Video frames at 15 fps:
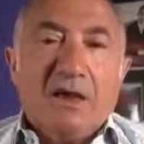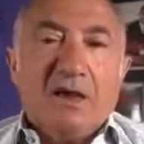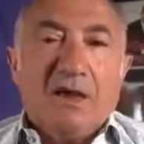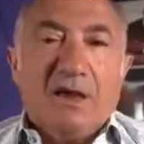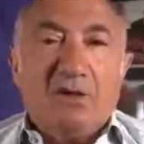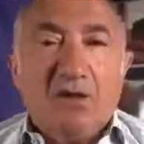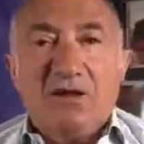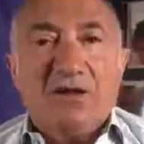
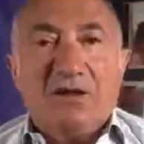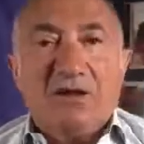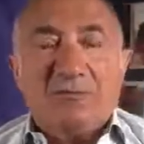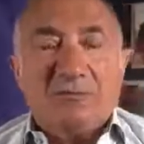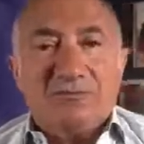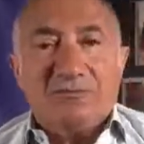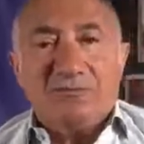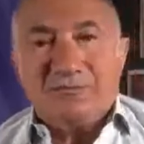Not a
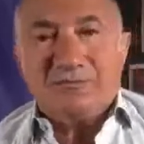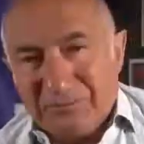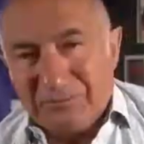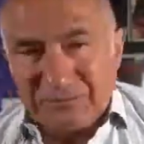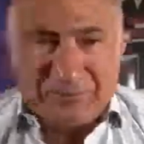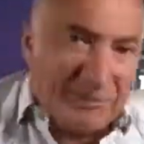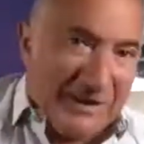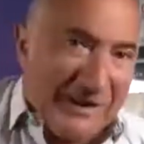
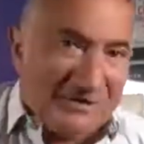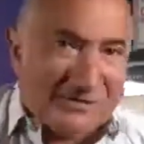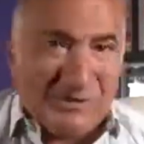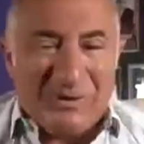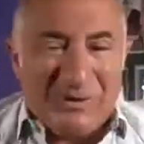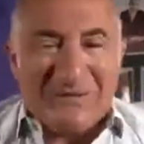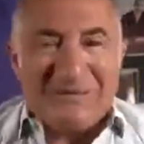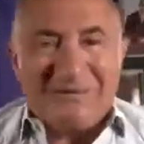place where
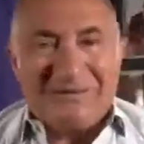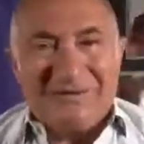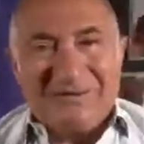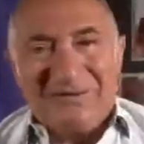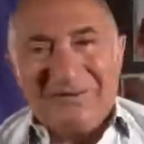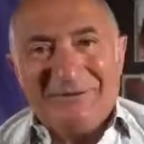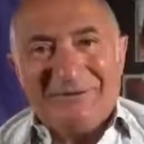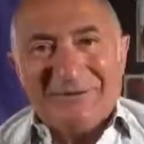we can,
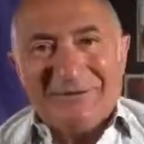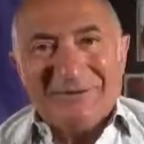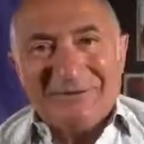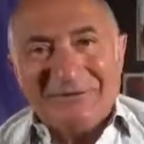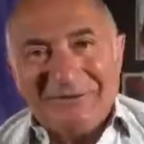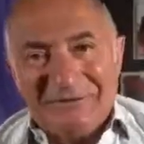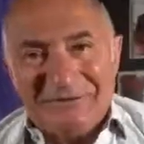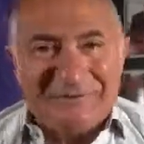
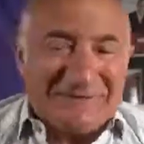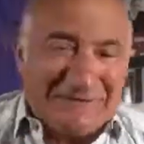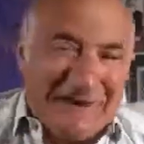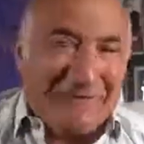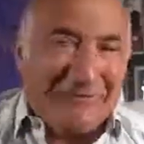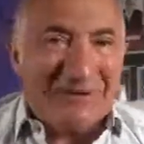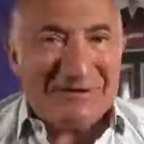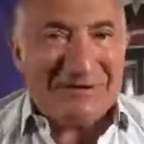
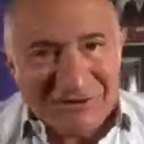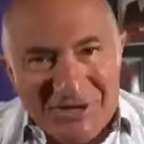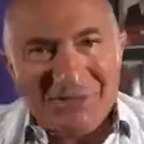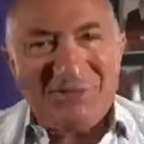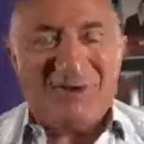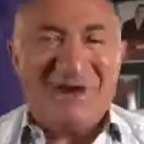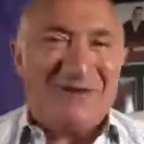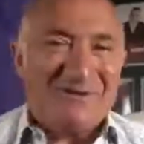carry a chip
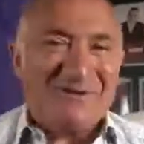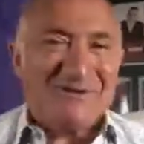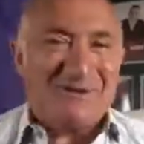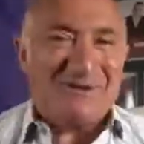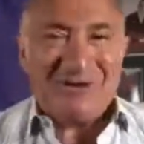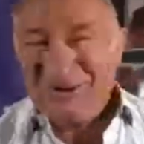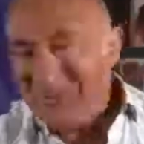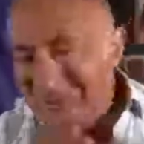on our
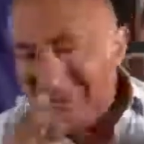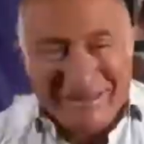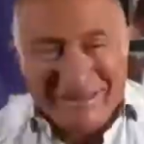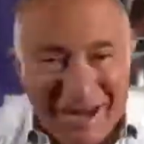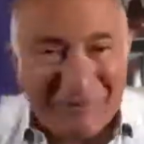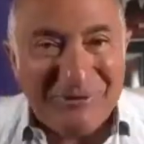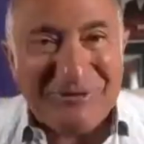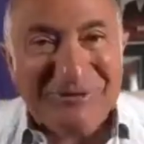shoulder. You don't want to
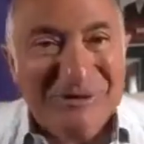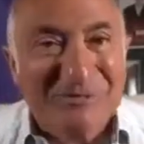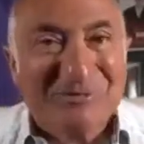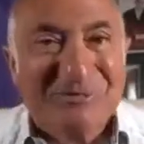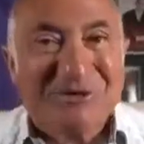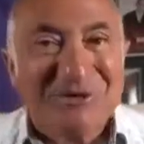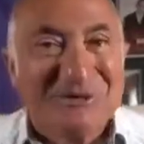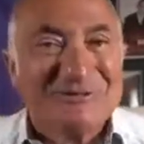carry chips
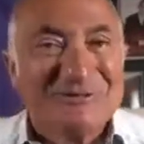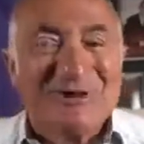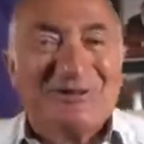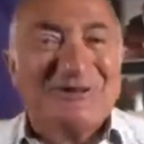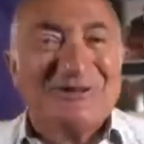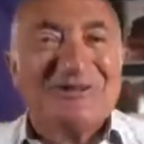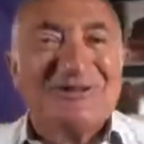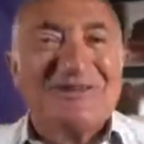on your
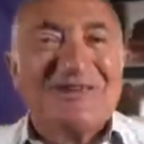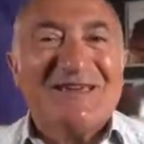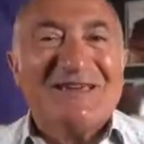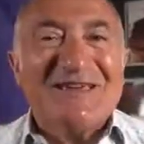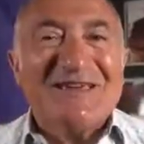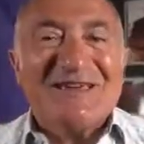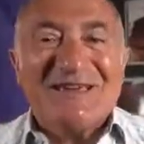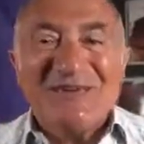shoulders.
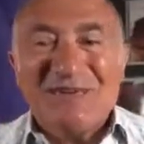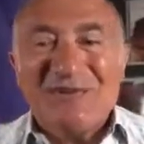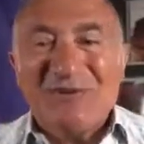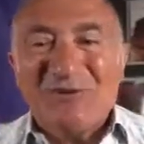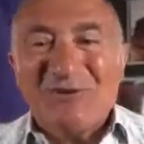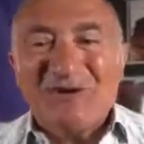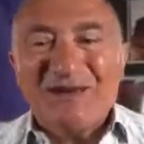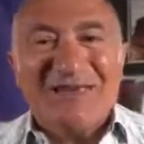You
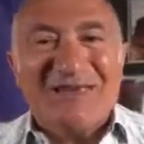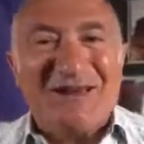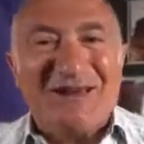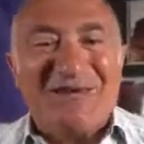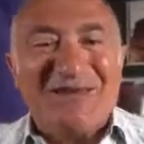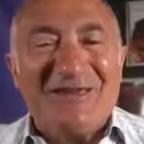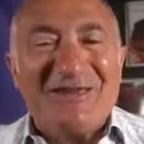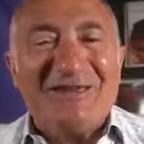want to
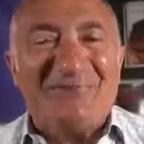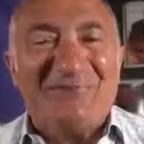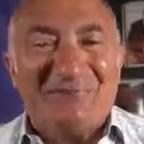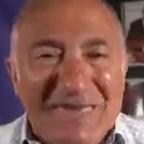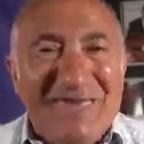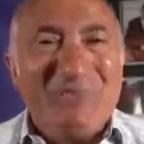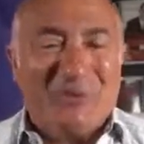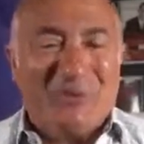carry
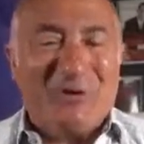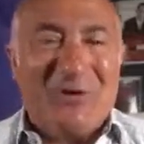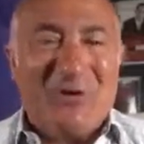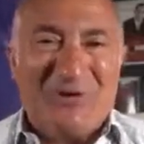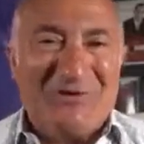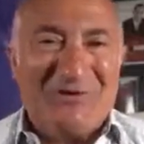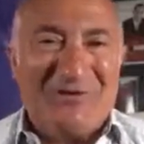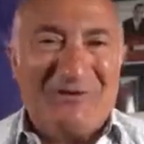people
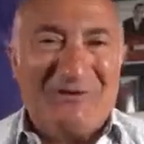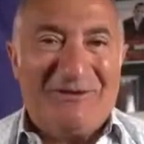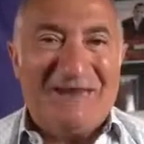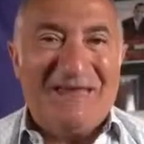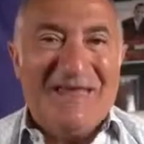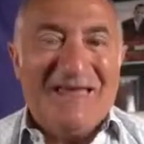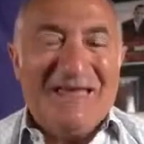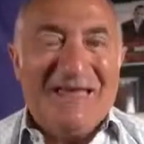on there
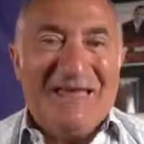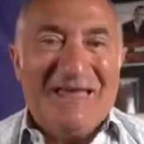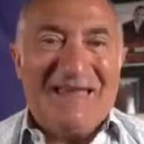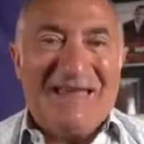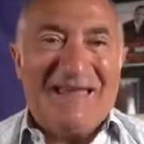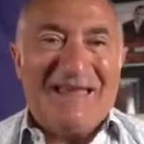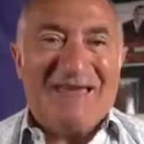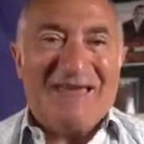
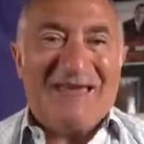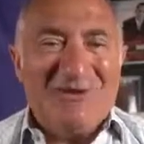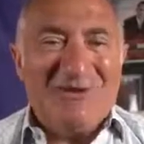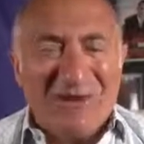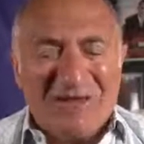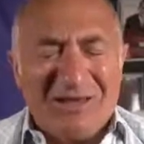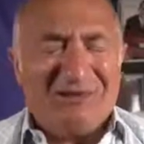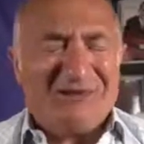and not
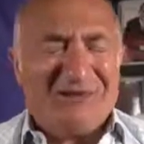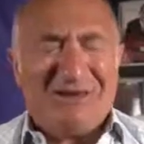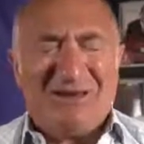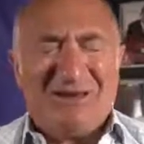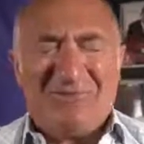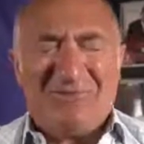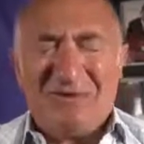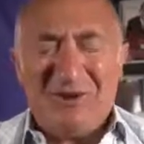have a
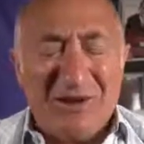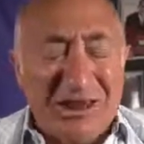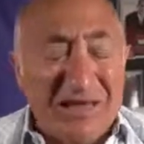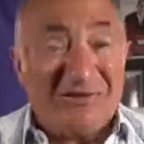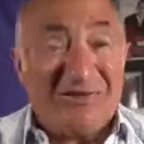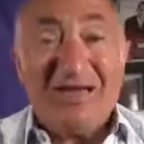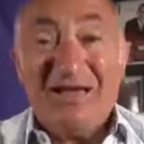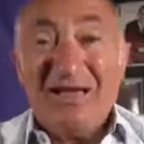chip and not
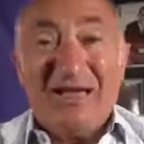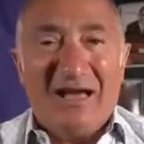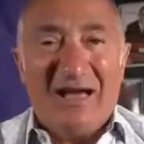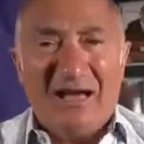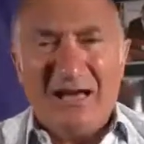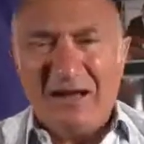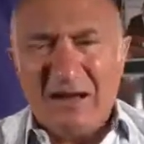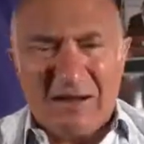have
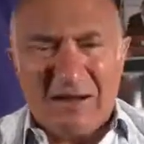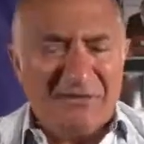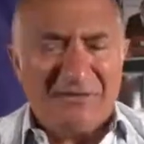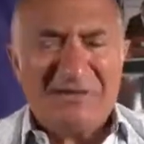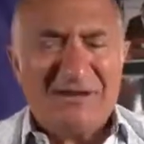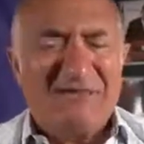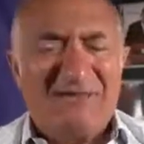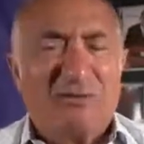a
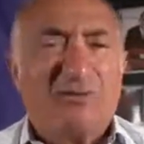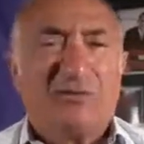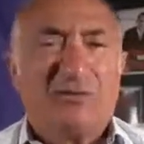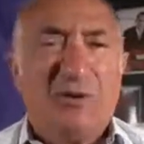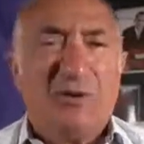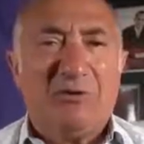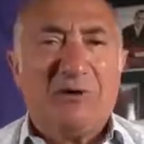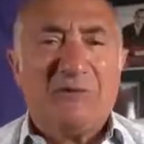resentful
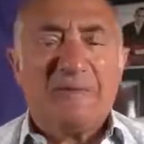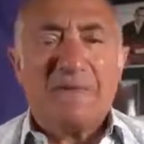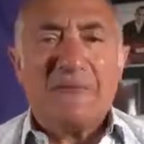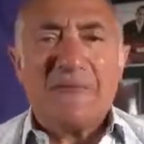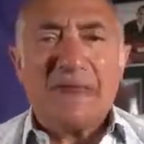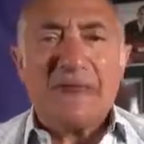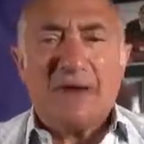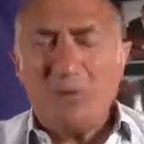spirit.
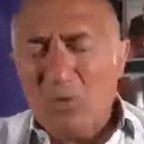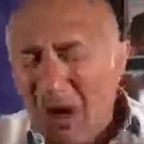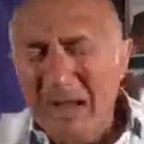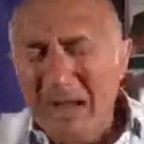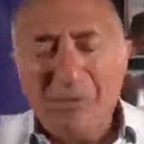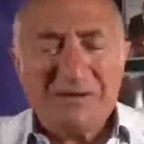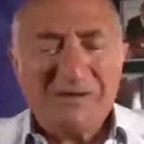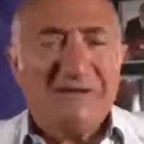Why
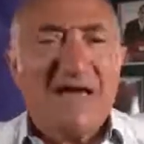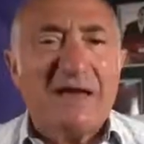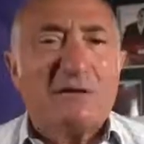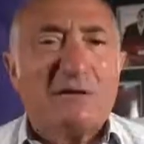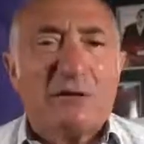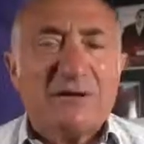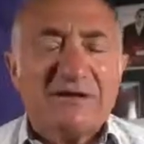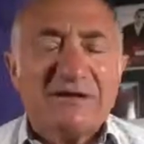am I saying
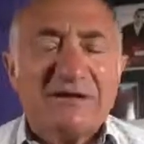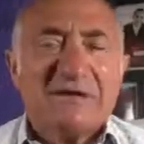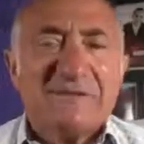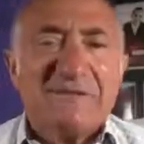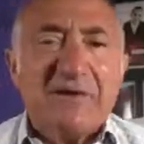all this?